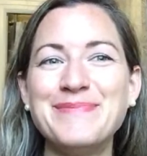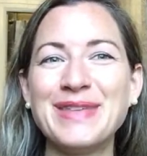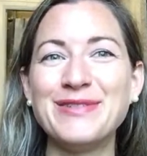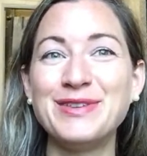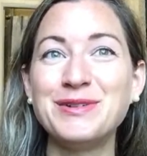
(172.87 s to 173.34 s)

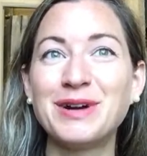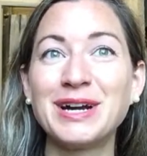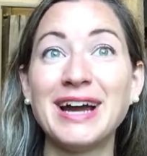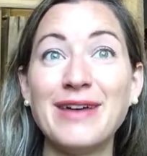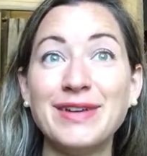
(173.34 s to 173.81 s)
If you
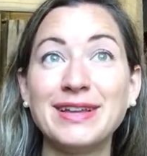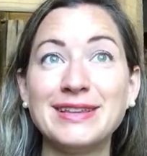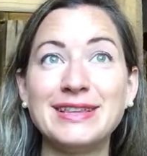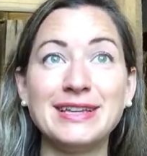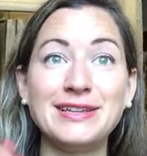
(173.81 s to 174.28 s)
are
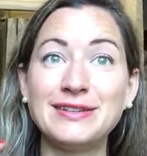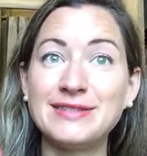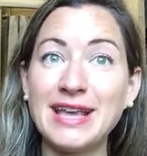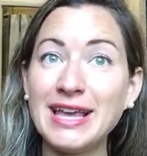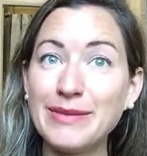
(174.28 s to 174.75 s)
having the
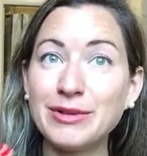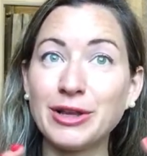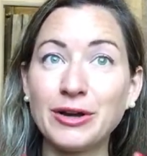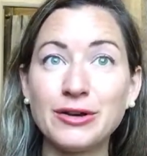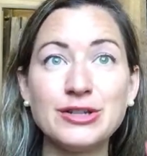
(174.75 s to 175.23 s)
same
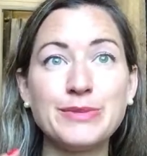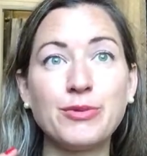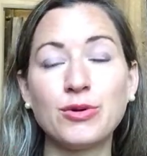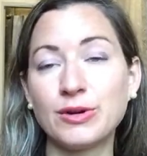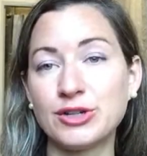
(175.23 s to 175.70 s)
large
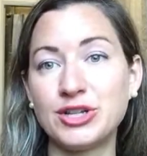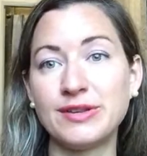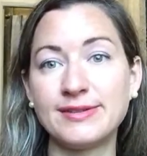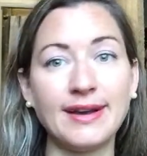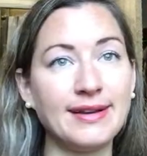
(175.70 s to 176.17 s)

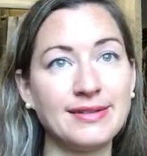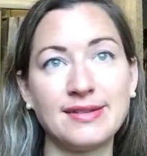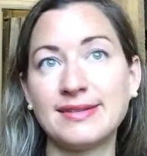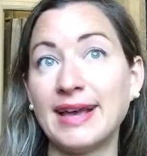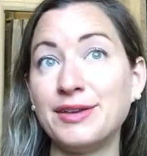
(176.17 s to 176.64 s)
portion
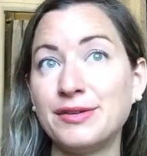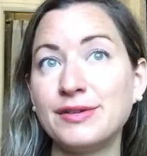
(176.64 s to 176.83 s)
sizes that you